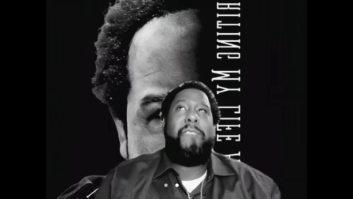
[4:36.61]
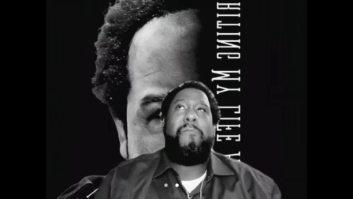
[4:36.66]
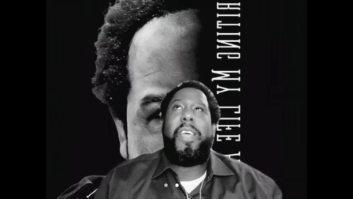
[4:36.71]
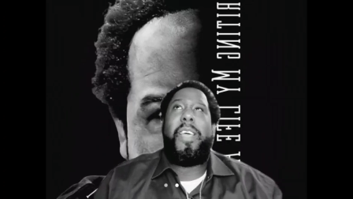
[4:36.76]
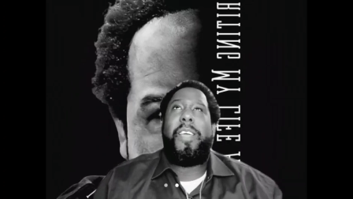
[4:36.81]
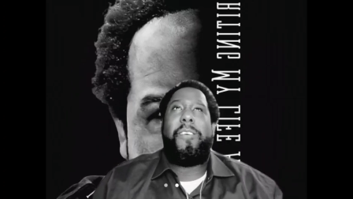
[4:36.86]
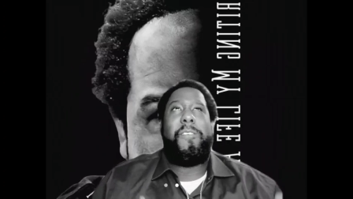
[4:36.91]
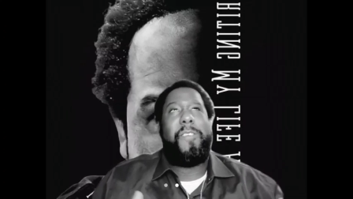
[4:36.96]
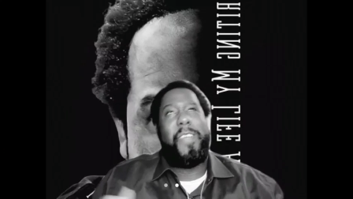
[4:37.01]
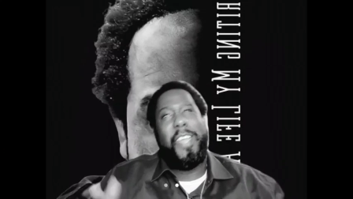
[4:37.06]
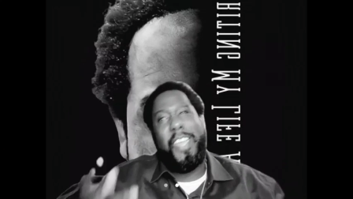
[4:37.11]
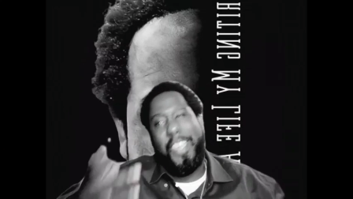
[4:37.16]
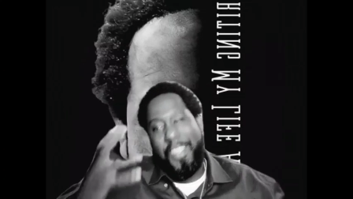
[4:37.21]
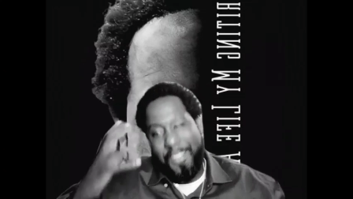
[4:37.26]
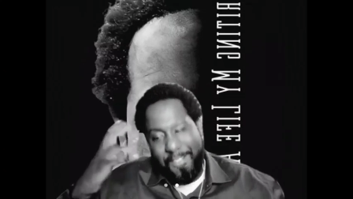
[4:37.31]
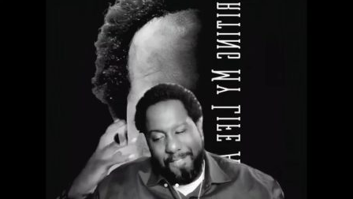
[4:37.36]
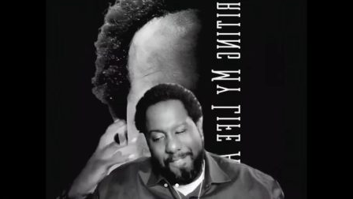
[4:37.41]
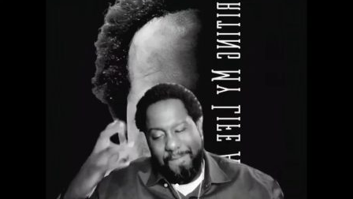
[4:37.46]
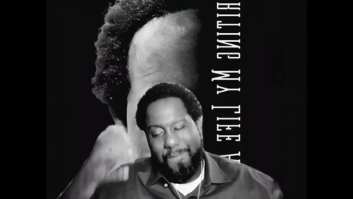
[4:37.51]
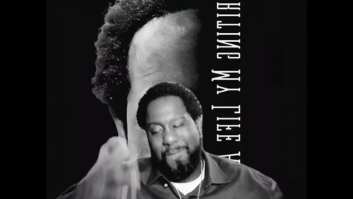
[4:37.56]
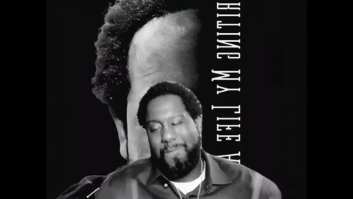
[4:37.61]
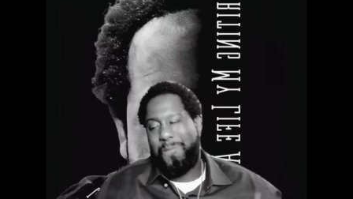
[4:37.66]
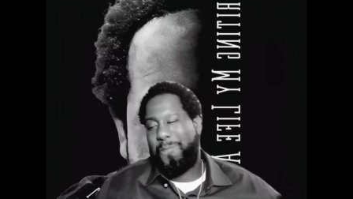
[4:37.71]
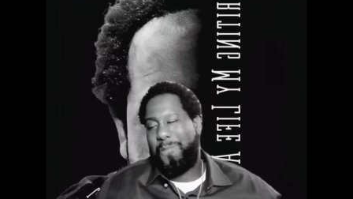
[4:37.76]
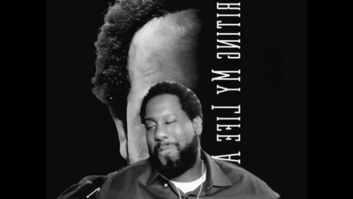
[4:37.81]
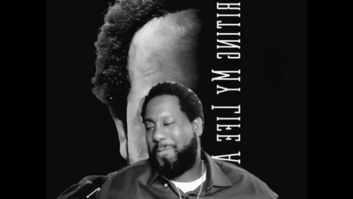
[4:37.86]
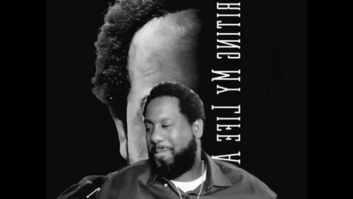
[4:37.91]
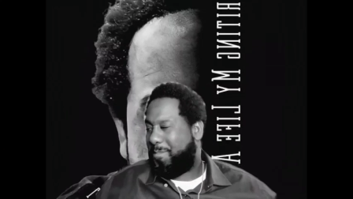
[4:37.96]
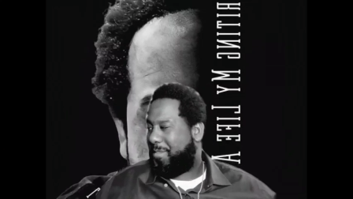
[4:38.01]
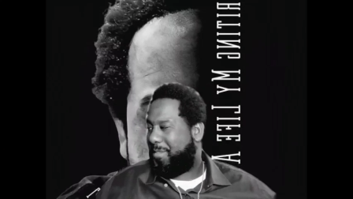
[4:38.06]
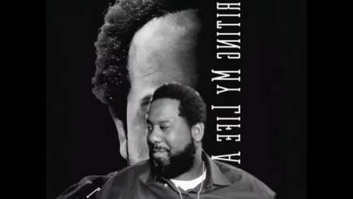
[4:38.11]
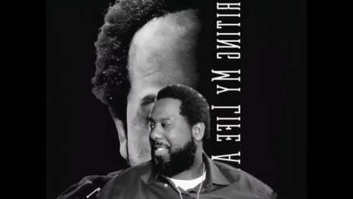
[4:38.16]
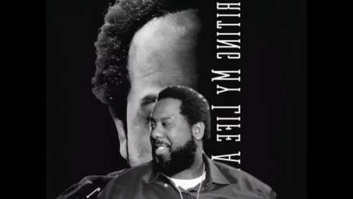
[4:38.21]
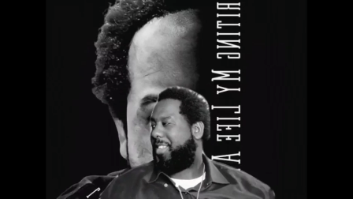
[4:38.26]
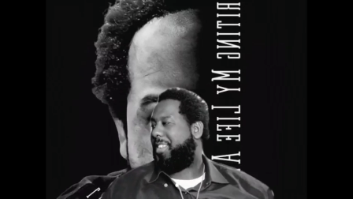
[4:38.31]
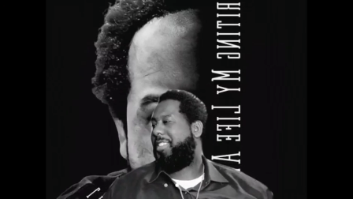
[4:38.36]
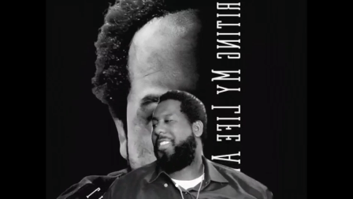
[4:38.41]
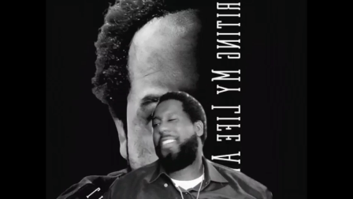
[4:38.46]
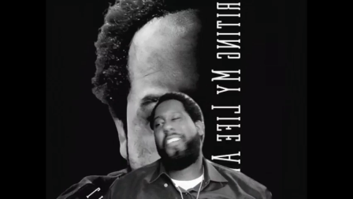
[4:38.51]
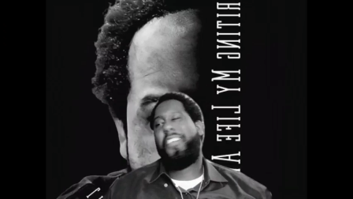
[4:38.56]
I'm like, okay,
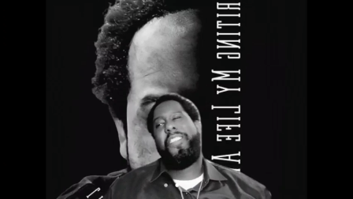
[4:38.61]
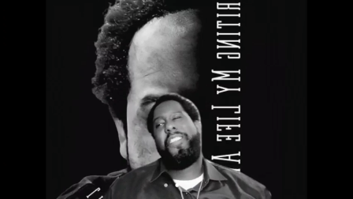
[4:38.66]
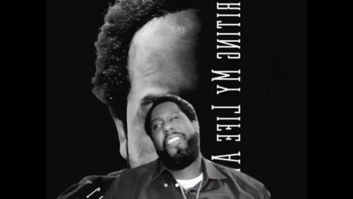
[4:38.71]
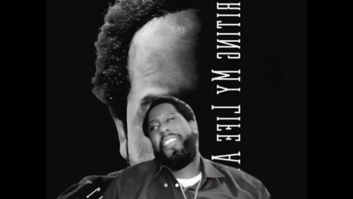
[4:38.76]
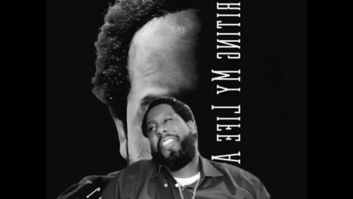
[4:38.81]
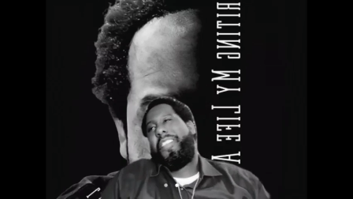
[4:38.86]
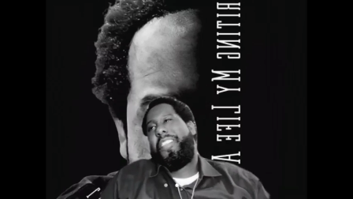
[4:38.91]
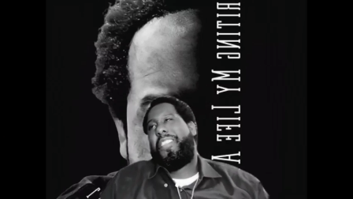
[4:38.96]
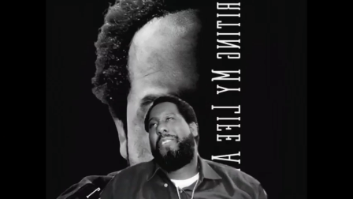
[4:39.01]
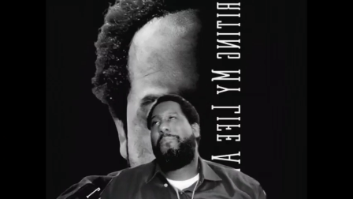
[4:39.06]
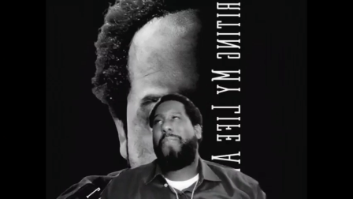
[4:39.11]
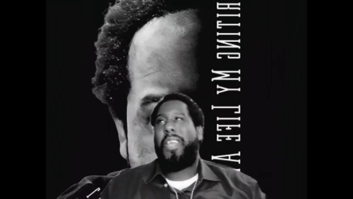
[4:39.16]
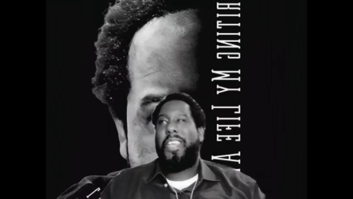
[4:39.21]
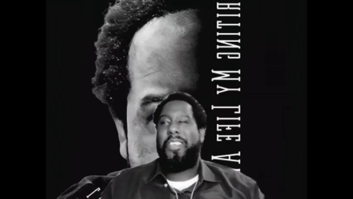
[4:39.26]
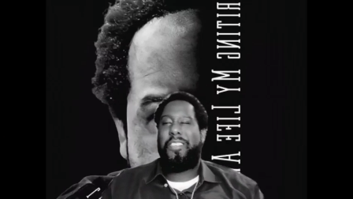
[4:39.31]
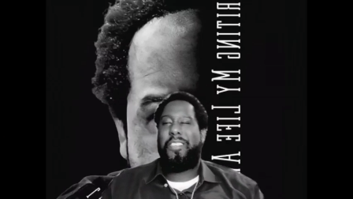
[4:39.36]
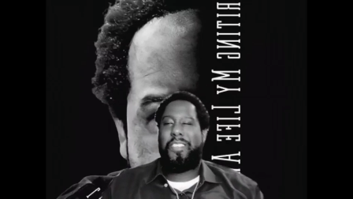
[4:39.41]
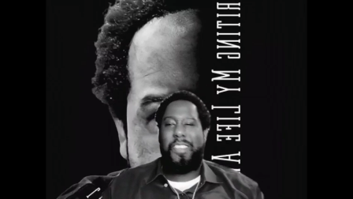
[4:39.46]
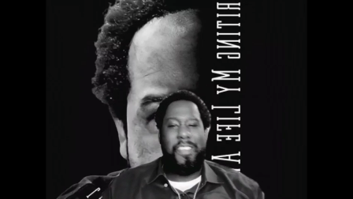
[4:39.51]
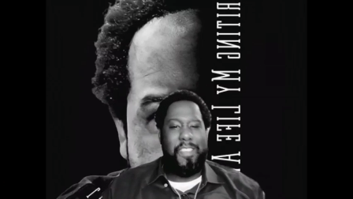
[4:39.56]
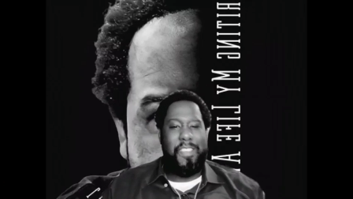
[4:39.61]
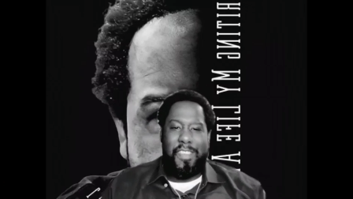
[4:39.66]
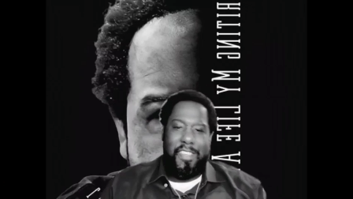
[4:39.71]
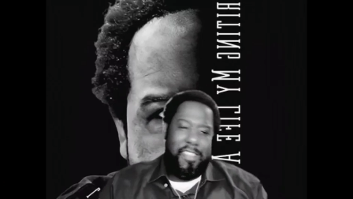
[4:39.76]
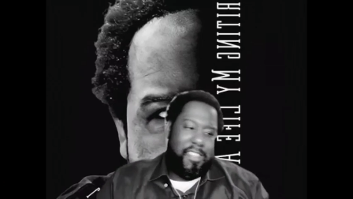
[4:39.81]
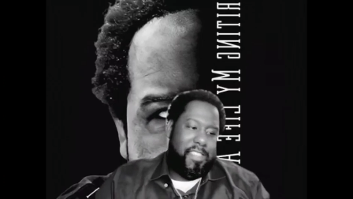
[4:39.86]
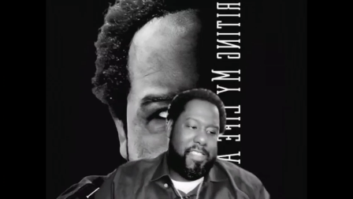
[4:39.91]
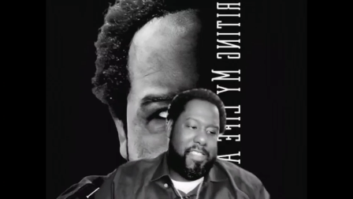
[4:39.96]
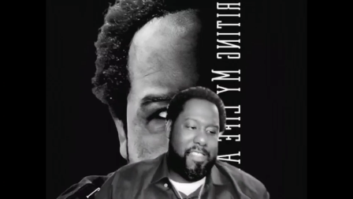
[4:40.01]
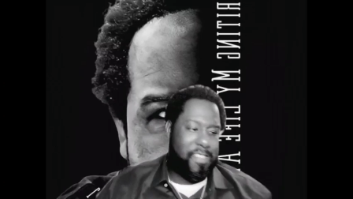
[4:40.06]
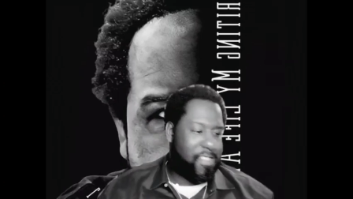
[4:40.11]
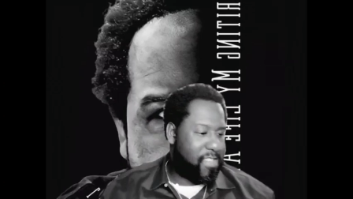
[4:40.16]
this is amazing.